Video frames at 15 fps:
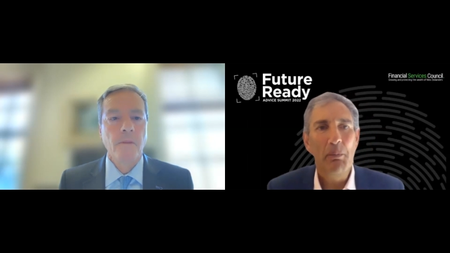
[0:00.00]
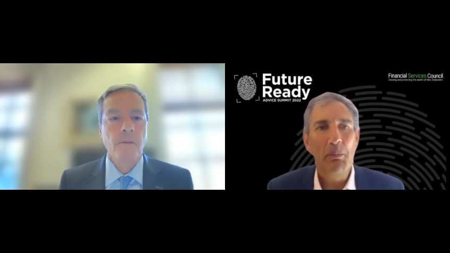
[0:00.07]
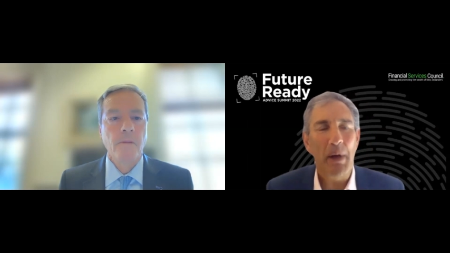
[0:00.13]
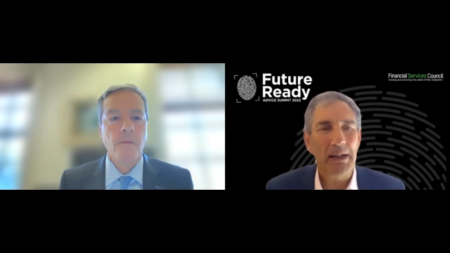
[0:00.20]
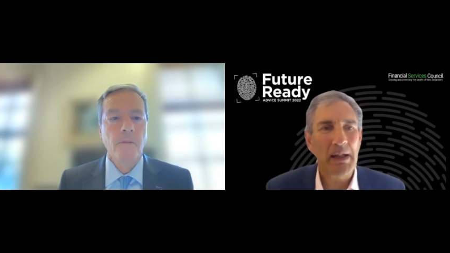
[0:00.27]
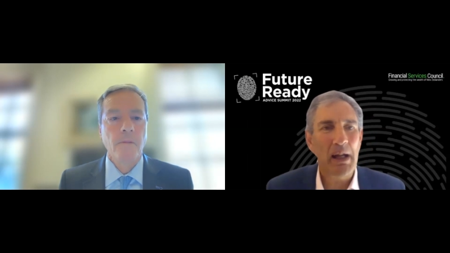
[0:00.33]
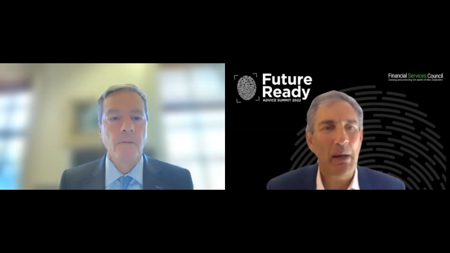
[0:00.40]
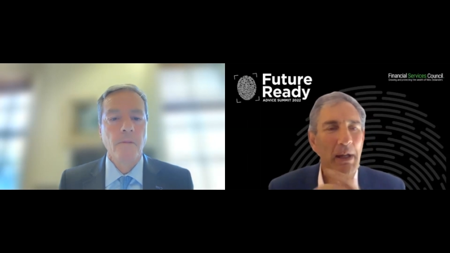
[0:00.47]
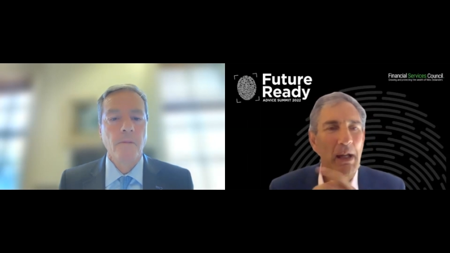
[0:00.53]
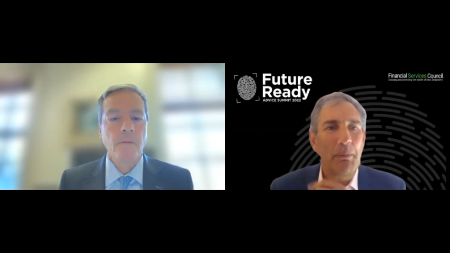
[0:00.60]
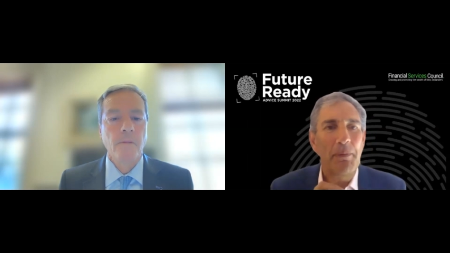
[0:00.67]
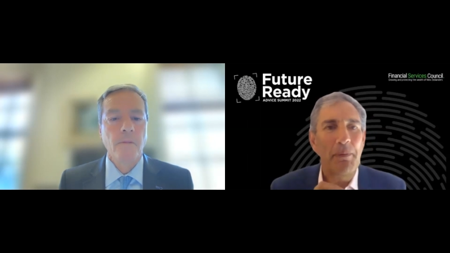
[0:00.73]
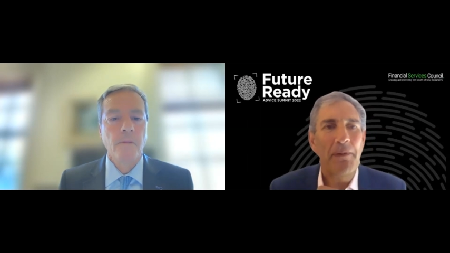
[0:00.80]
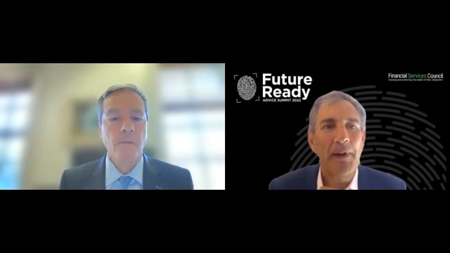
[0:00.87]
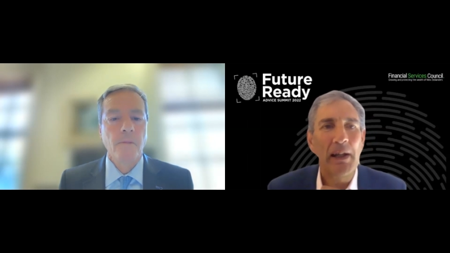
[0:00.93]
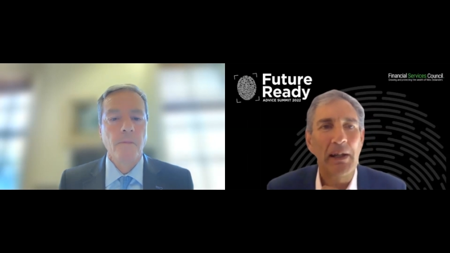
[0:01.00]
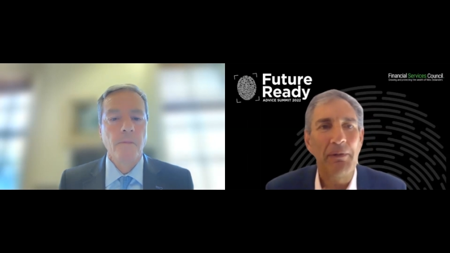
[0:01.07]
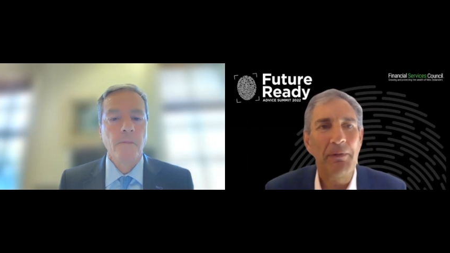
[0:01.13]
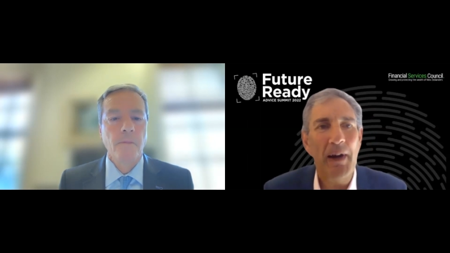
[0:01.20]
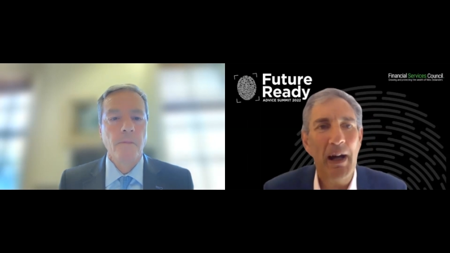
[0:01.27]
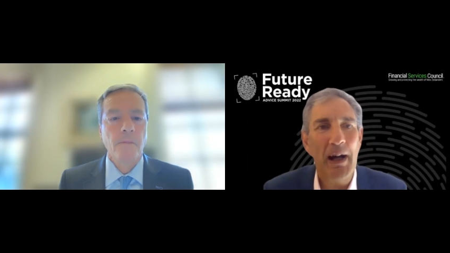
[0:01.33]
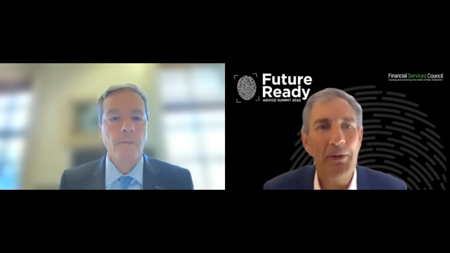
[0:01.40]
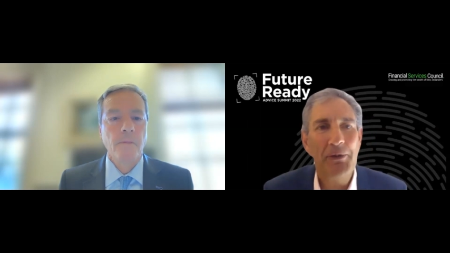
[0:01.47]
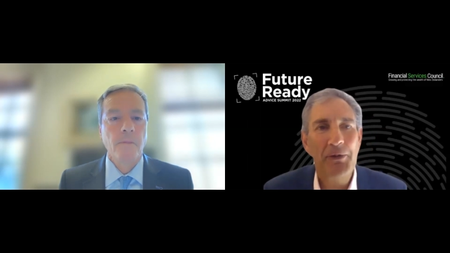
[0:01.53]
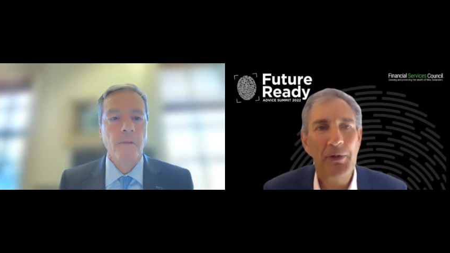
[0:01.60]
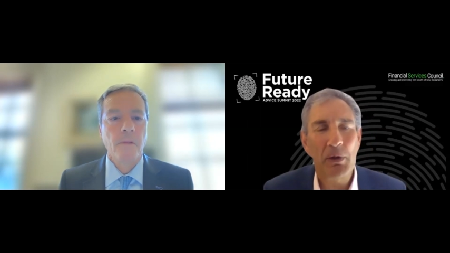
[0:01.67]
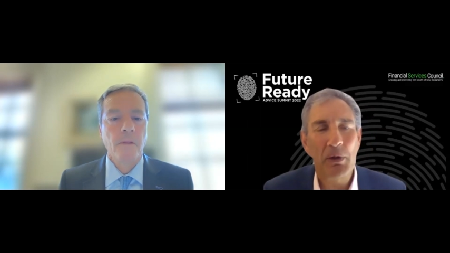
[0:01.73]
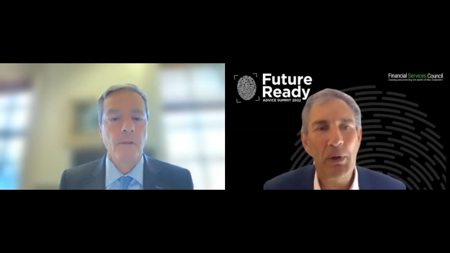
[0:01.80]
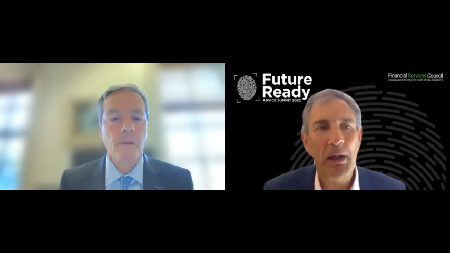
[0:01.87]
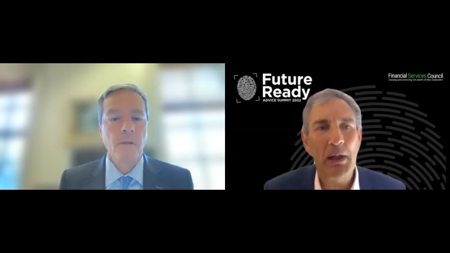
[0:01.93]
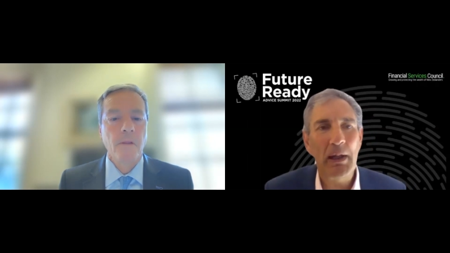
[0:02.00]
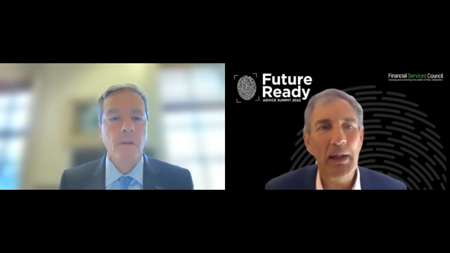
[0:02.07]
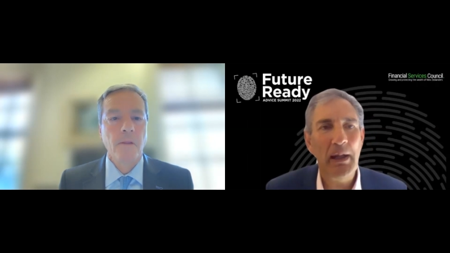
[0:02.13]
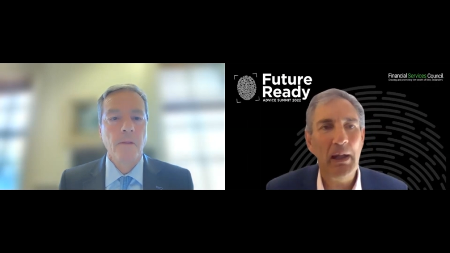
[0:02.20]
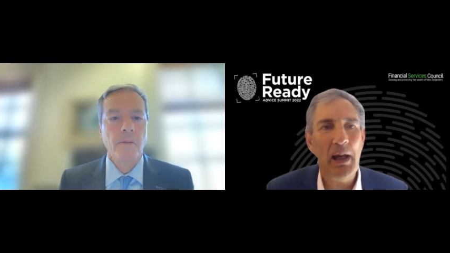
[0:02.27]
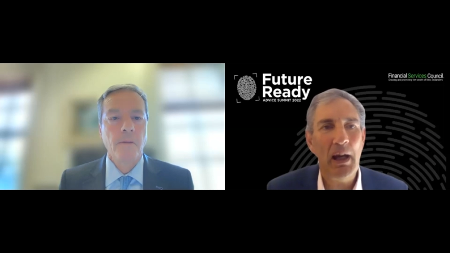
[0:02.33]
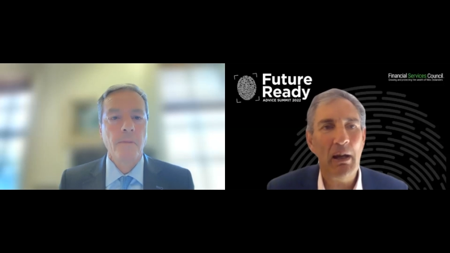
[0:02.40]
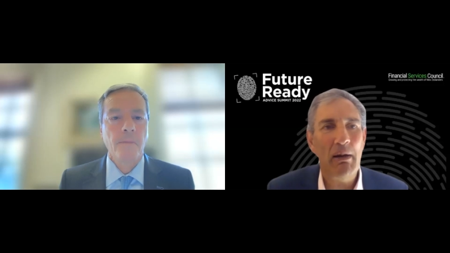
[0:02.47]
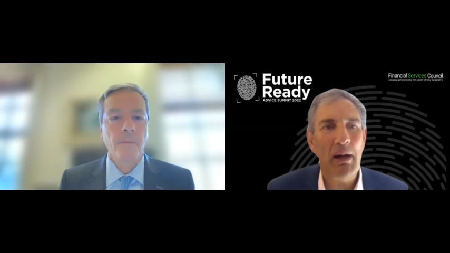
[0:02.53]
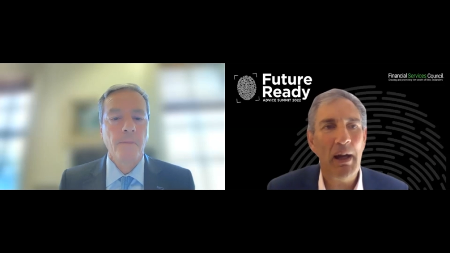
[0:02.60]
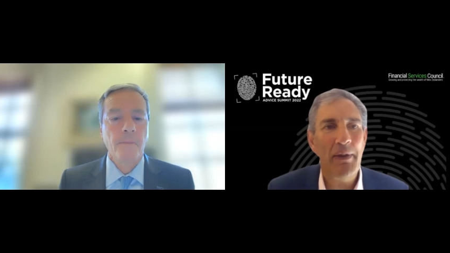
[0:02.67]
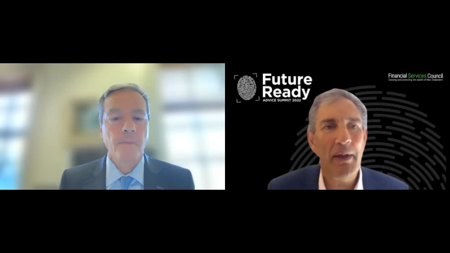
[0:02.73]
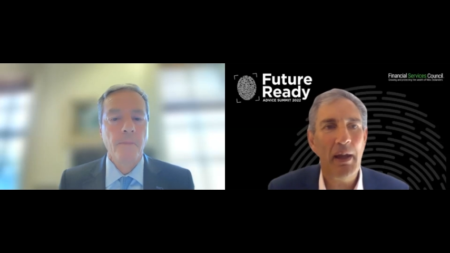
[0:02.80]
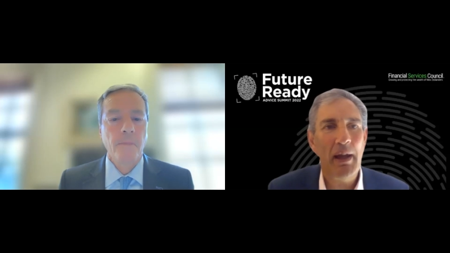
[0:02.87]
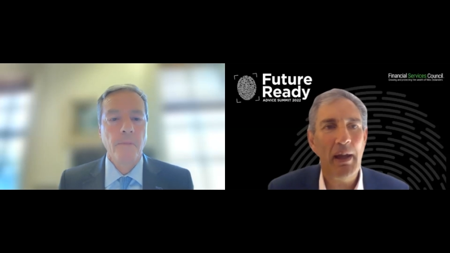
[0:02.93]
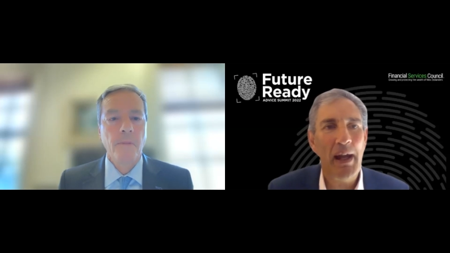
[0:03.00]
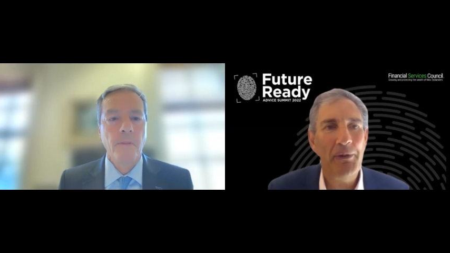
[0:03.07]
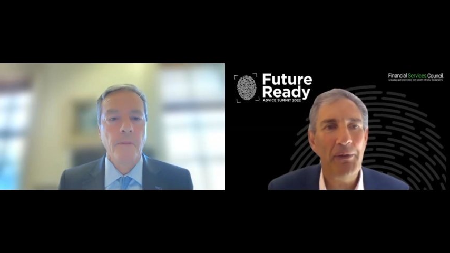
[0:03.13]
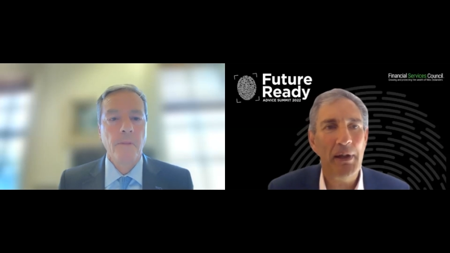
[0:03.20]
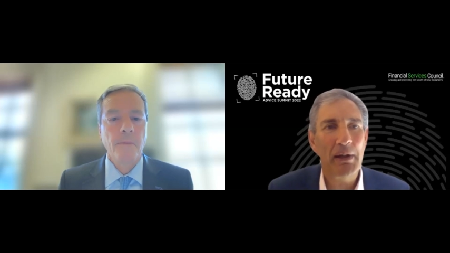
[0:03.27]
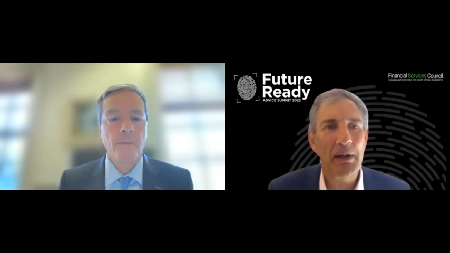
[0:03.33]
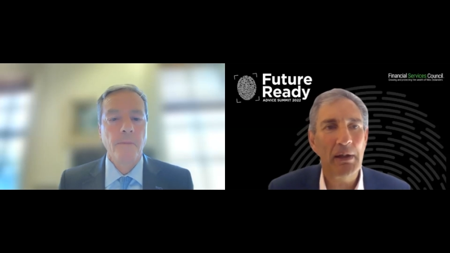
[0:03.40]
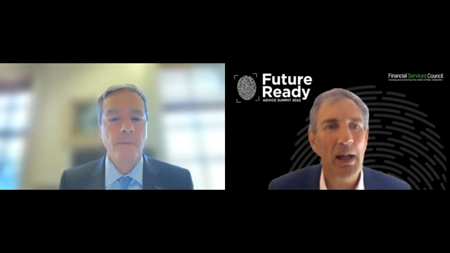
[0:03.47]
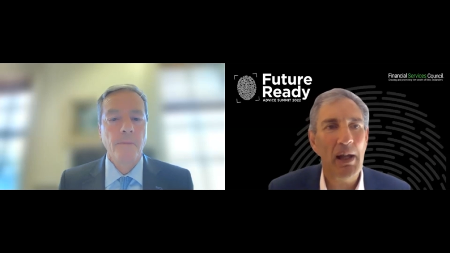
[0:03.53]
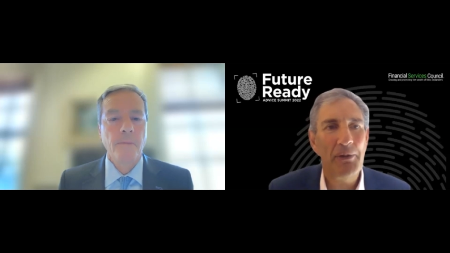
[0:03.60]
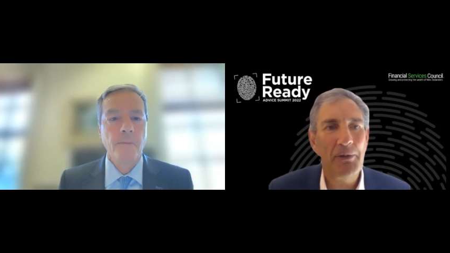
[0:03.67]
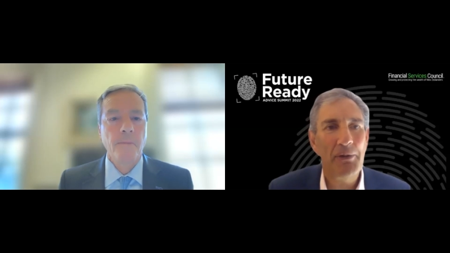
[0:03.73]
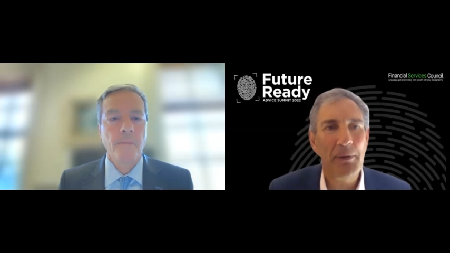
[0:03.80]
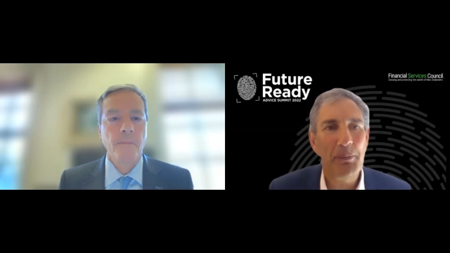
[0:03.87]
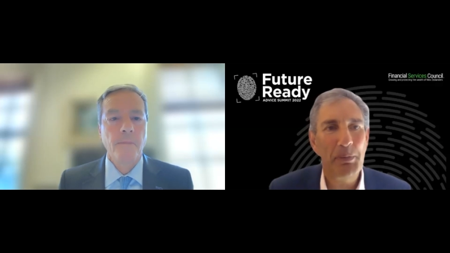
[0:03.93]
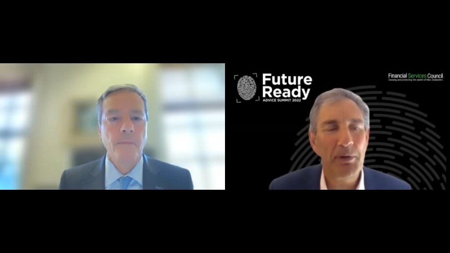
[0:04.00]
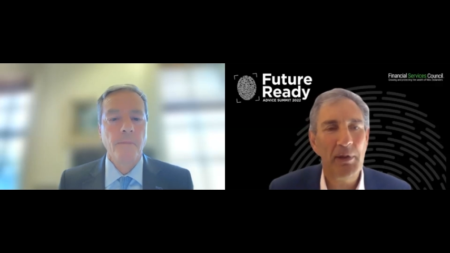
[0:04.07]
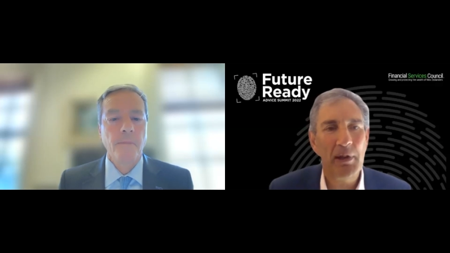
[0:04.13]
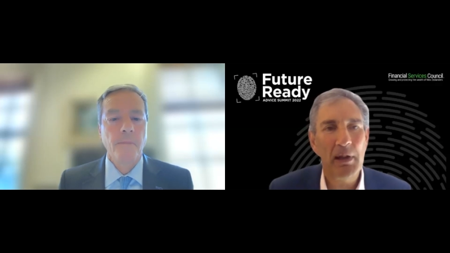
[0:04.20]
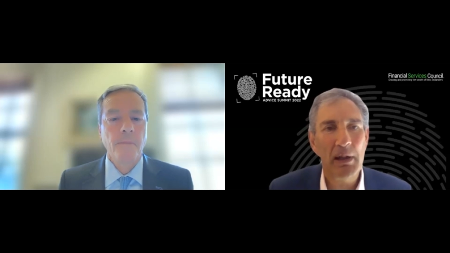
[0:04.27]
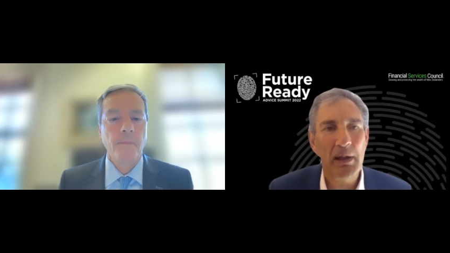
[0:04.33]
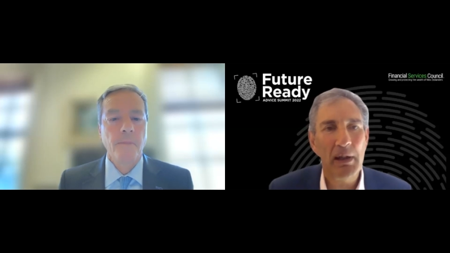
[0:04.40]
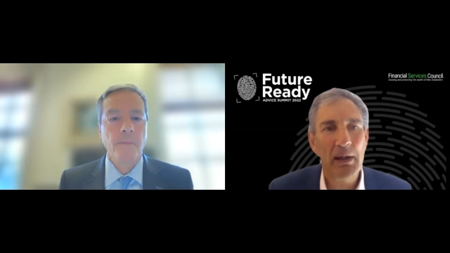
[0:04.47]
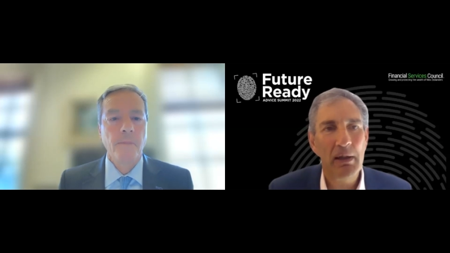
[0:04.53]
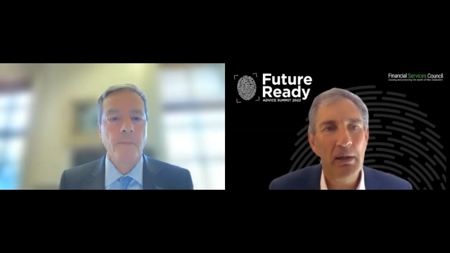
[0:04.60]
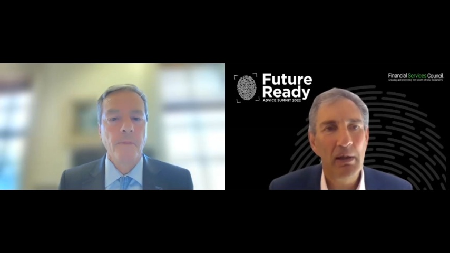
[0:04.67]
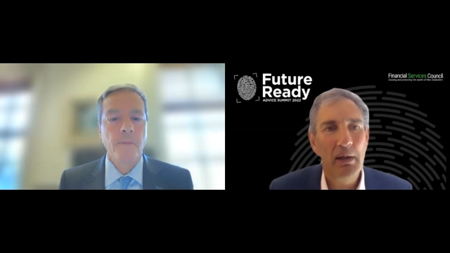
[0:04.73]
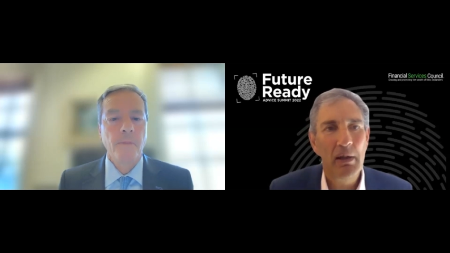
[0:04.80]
Speaker 1: but coming up fairly fast and quickly are other asset classes, particularly